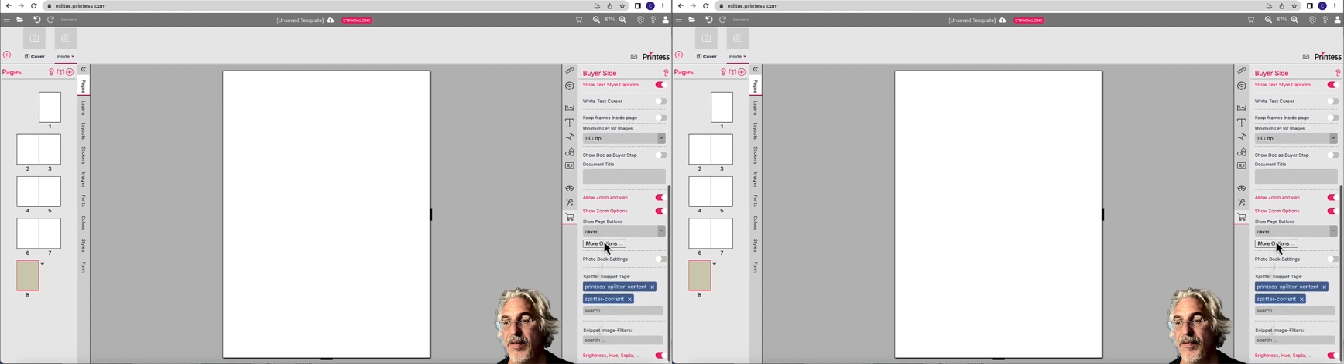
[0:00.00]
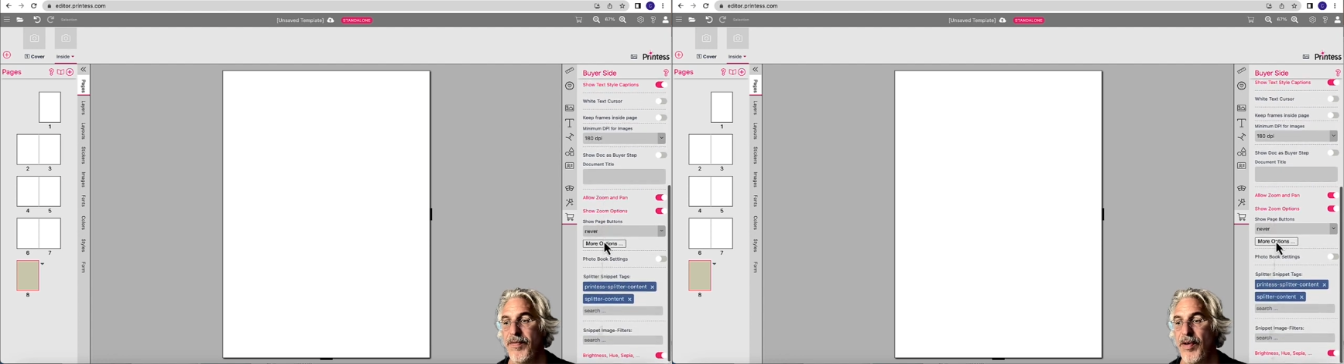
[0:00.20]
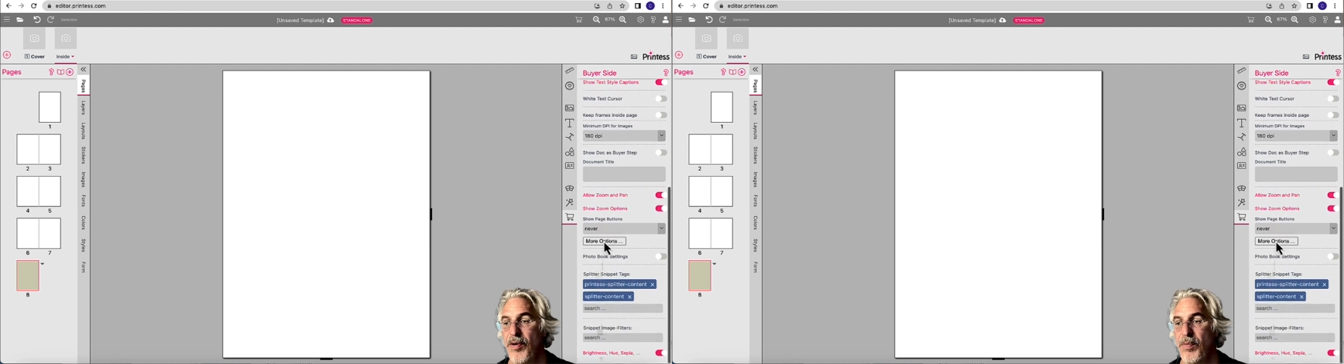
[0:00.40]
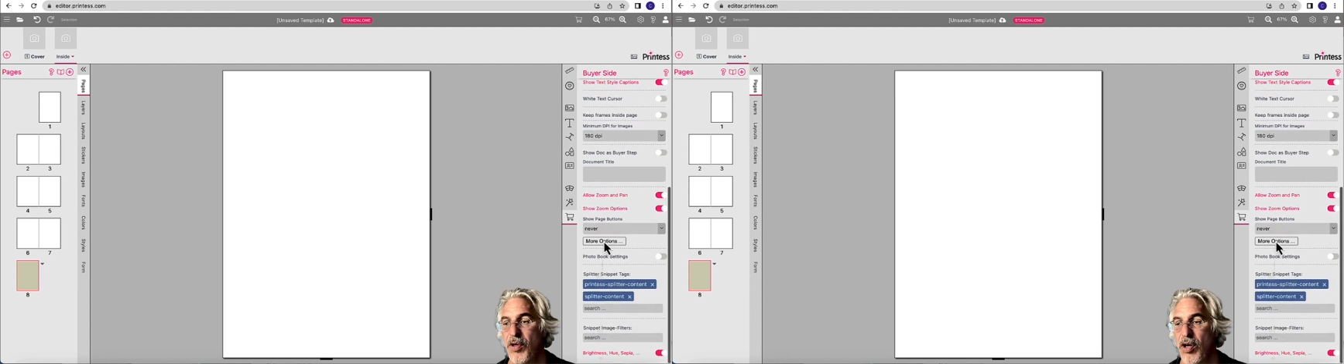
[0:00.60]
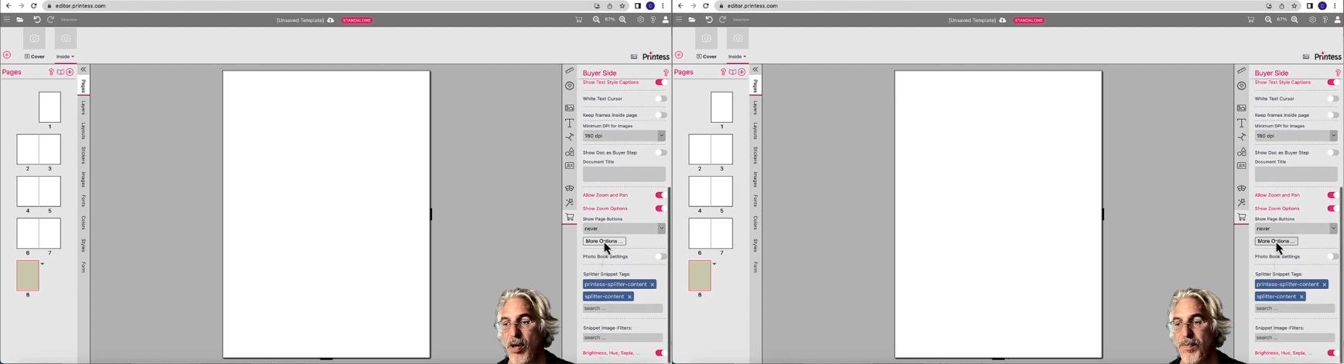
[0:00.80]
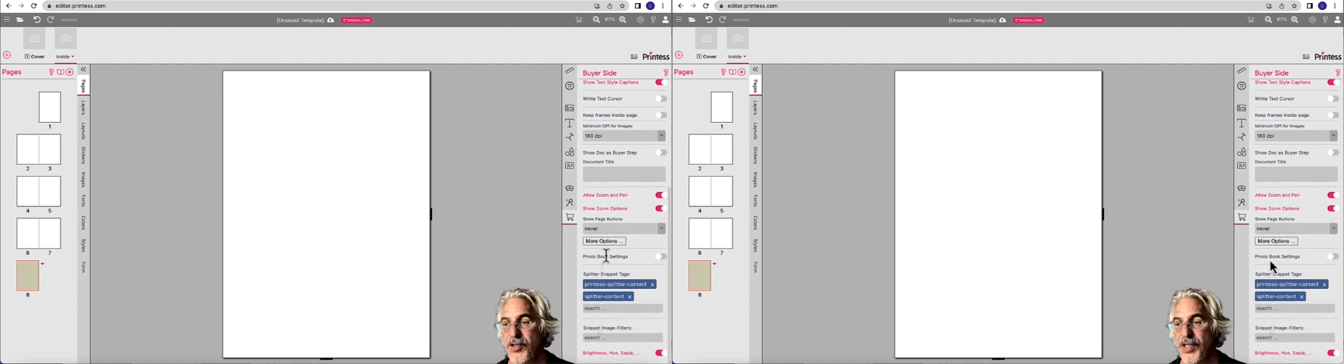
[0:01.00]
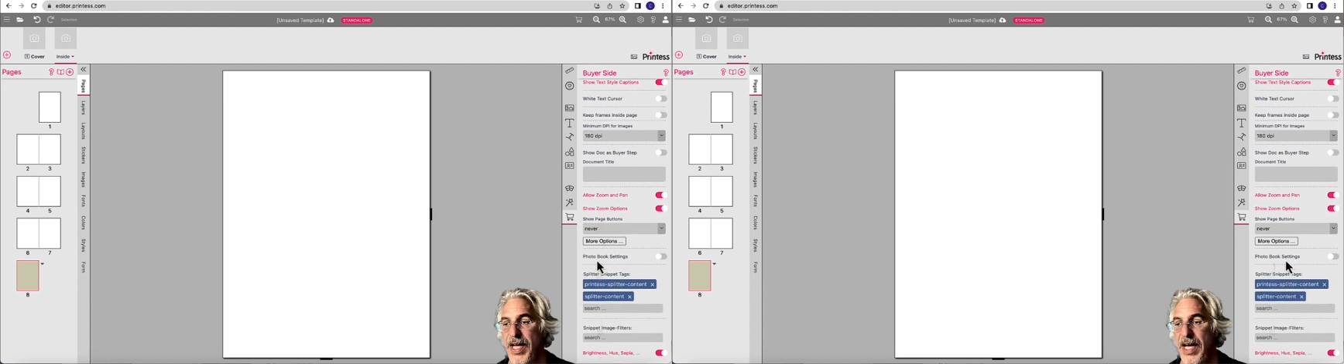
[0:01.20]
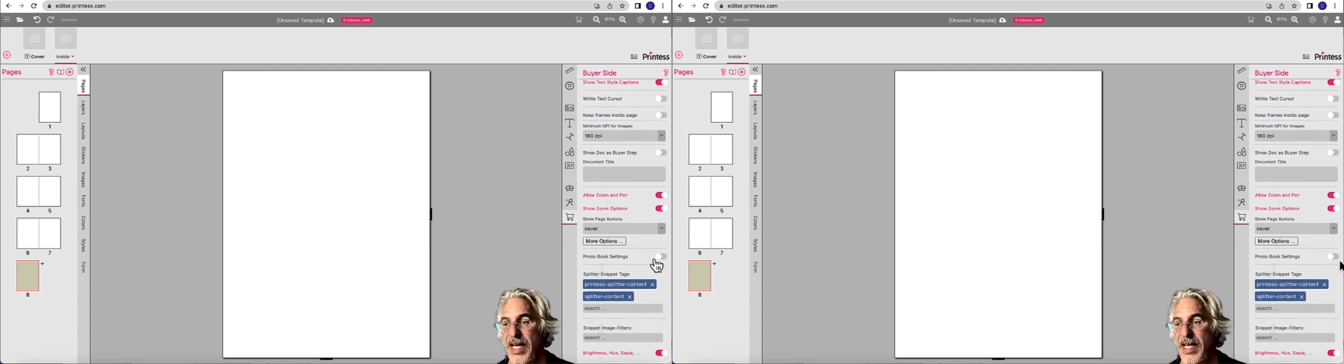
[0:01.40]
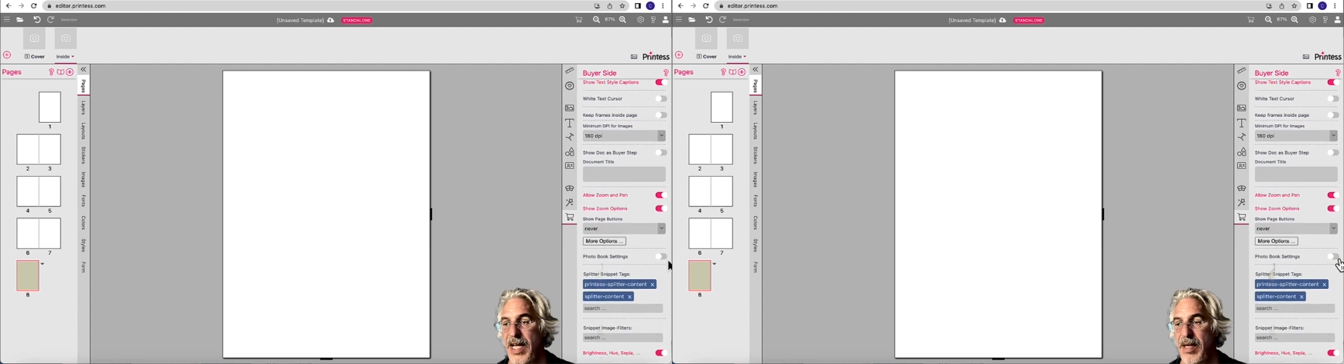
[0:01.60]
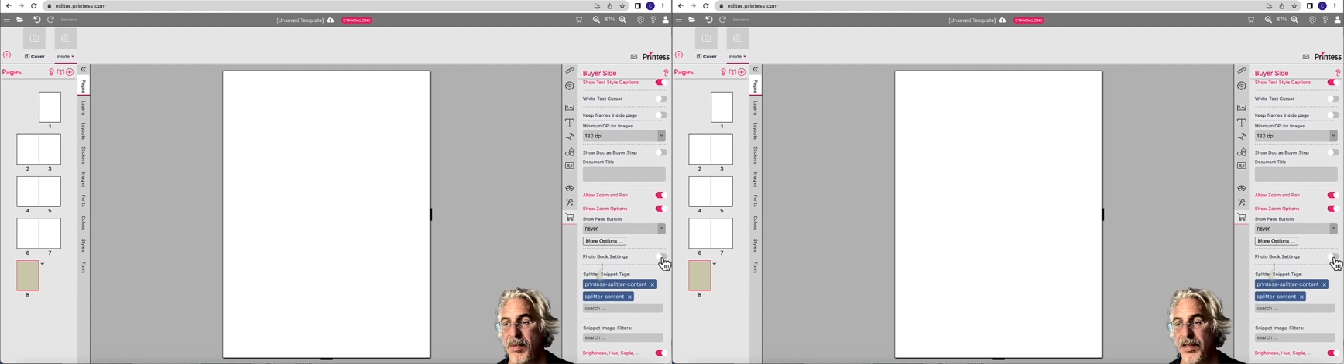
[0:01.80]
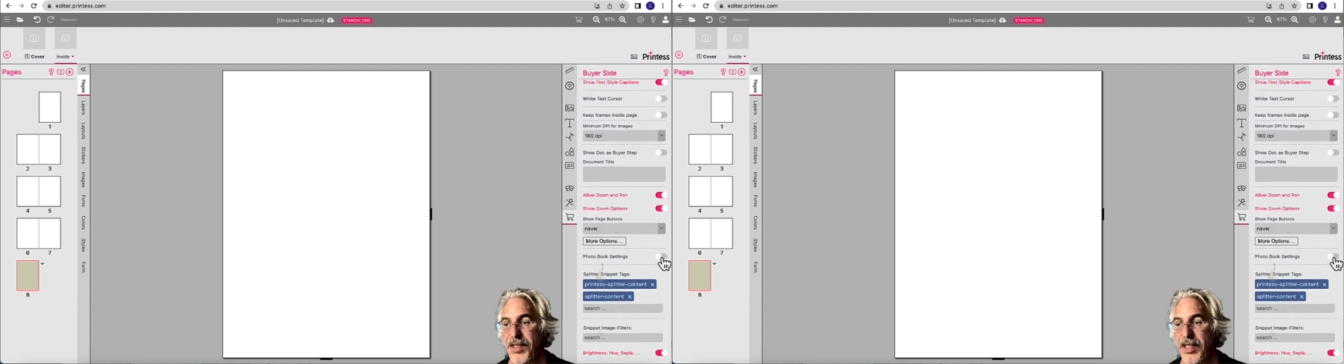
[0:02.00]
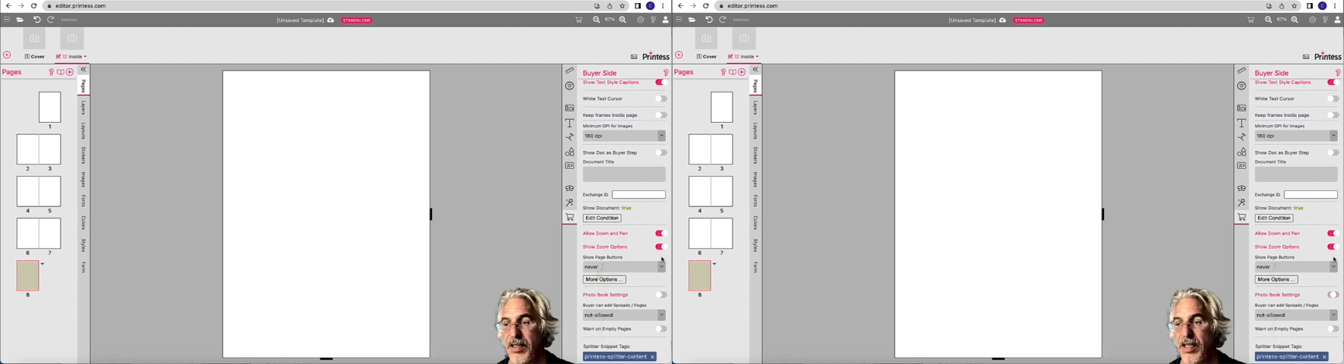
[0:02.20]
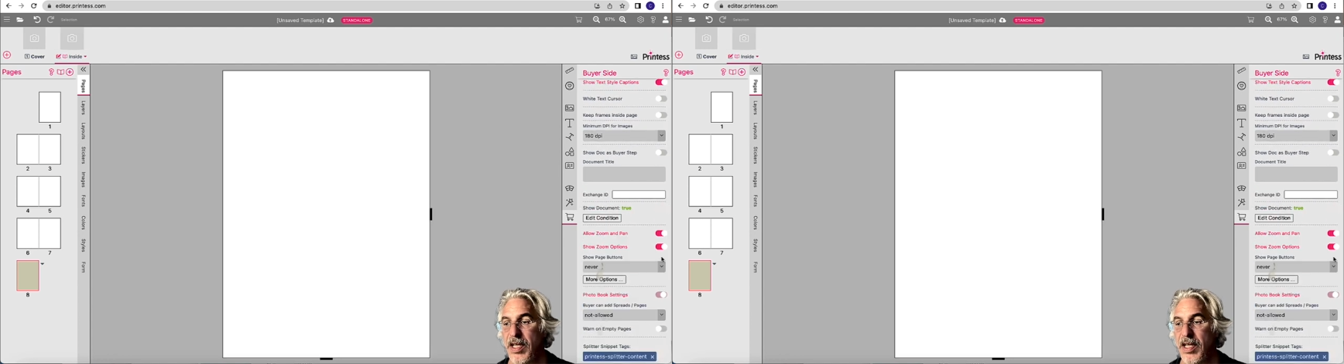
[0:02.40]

photo book option enabled here.